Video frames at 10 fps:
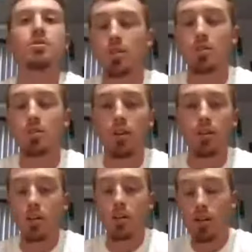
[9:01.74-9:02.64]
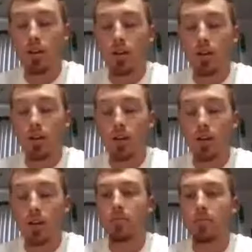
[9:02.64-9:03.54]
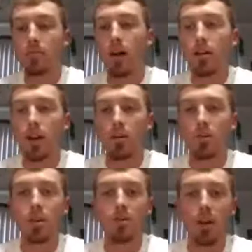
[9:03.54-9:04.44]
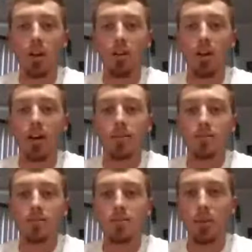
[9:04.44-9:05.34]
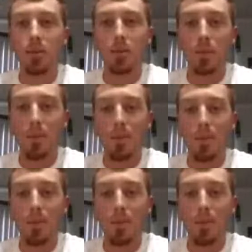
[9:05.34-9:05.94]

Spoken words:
for sure, and I really admire that. So,